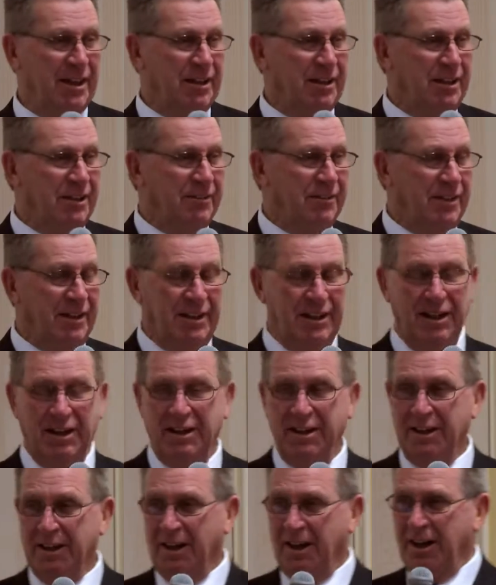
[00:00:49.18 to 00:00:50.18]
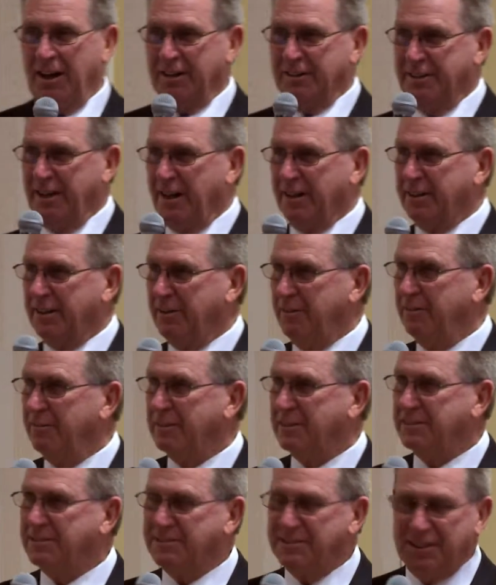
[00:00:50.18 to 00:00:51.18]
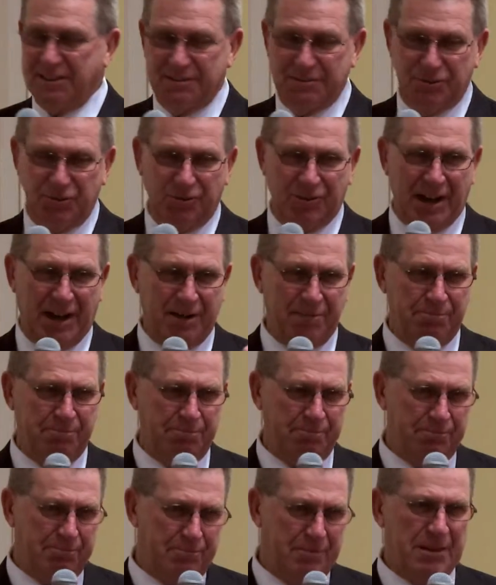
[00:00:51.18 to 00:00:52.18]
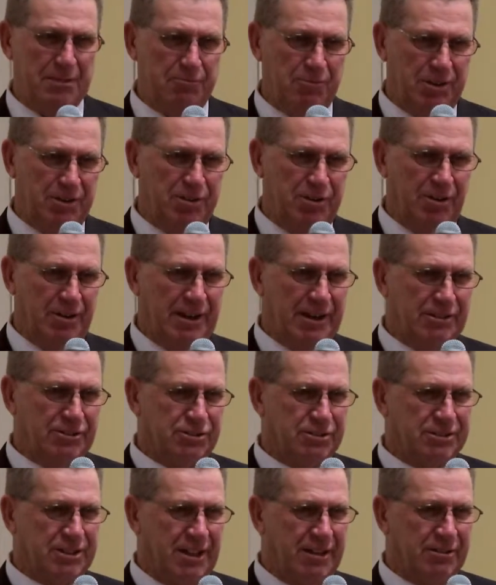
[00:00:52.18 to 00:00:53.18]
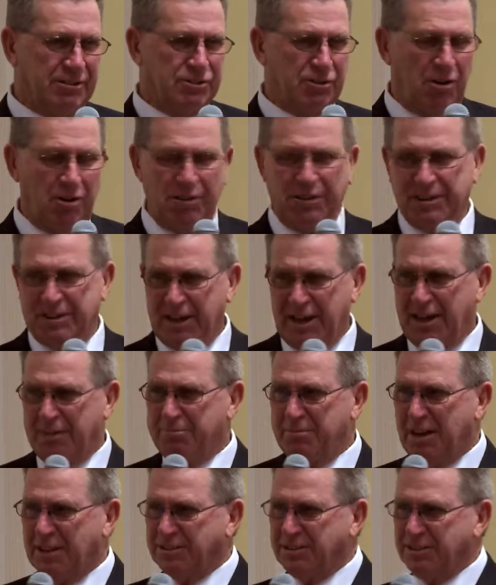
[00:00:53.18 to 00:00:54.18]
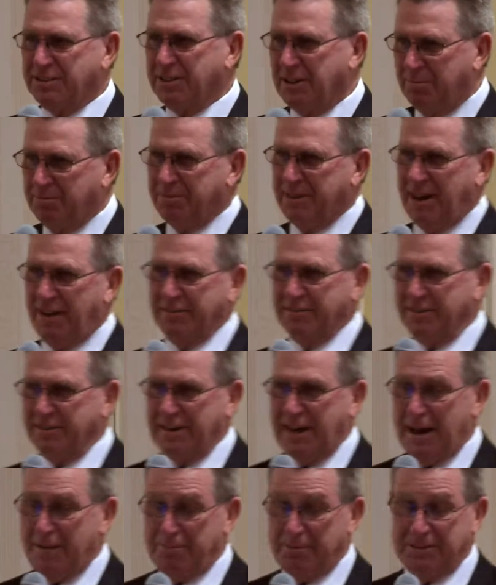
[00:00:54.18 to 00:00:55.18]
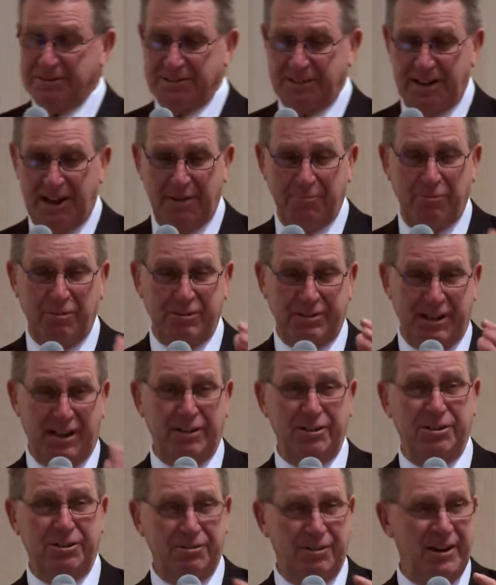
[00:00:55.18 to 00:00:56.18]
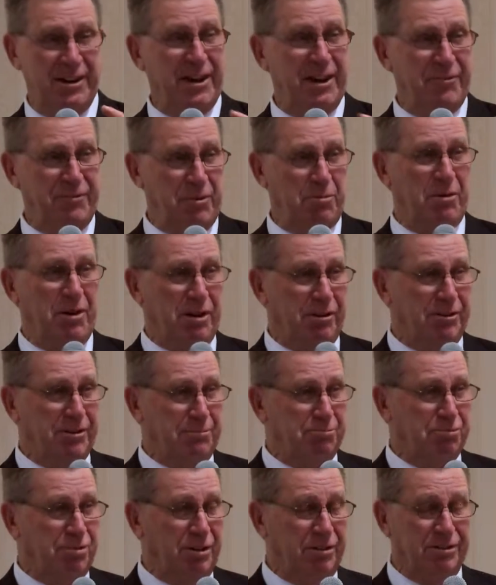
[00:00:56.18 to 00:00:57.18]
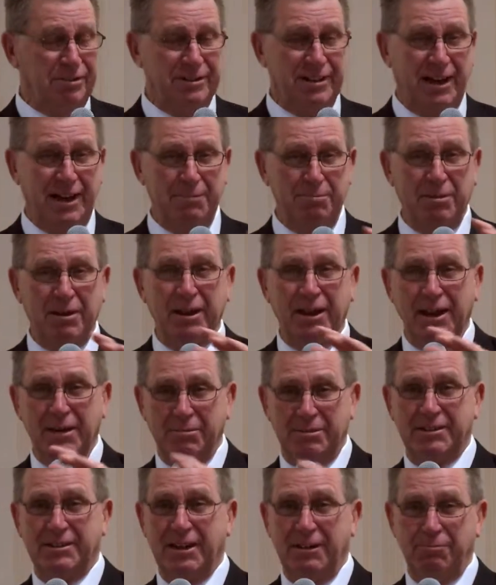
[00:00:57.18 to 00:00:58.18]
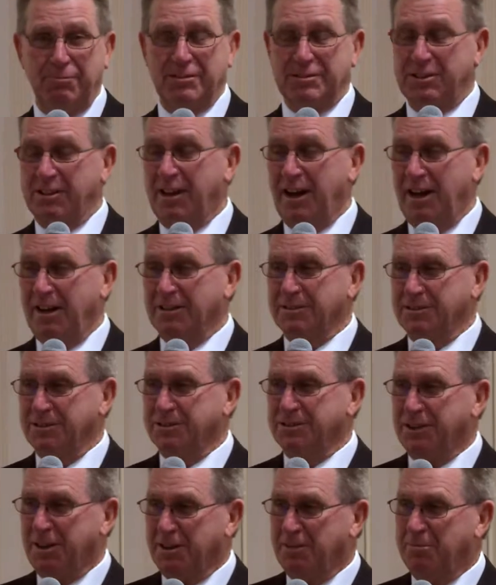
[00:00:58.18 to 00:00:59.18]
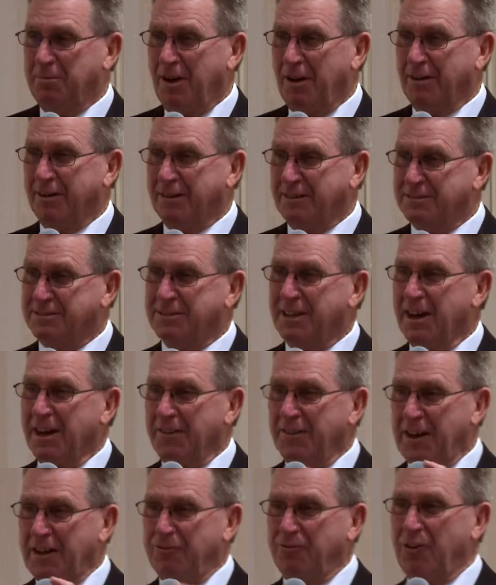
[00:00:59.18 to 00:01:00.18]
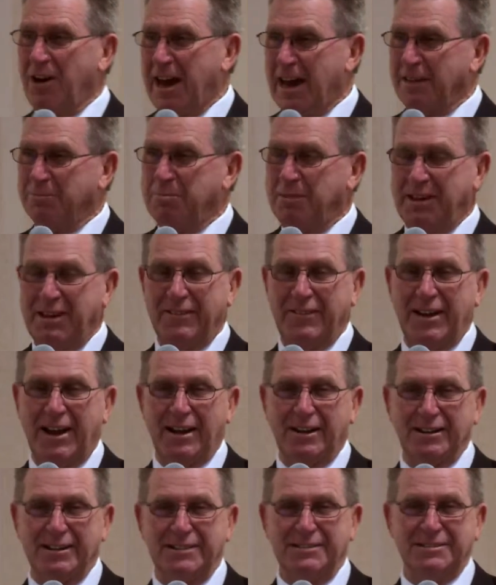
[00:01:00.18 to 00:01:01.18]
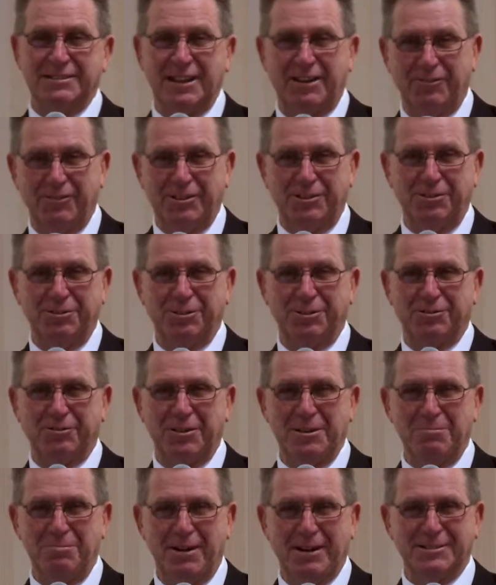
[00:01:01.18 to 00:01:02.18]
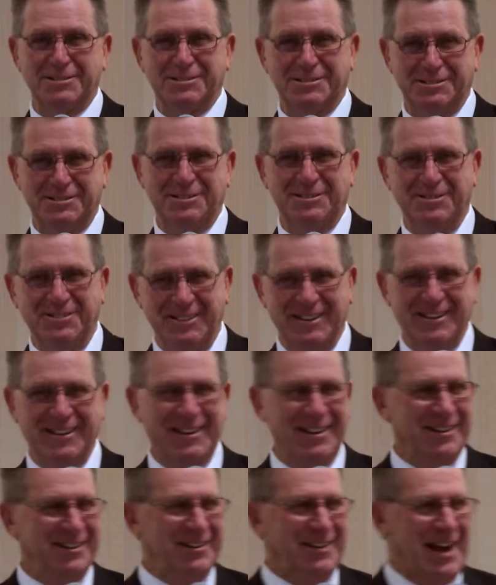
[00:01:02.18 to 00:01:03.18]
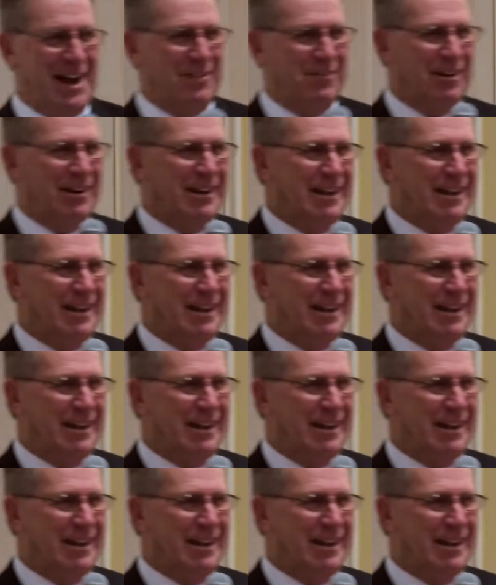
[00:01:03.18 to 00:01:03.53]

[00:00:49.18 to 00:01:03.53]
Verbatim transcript: You know, the uh, uh, Delegate Lucas said you've got to meet with your legislators all the time, not just come down to Annapolis. And I will tell you, if you want a good prototype, imitate what your College of Southern Maryland is they drag me in there at least every two or three months to, you know, have a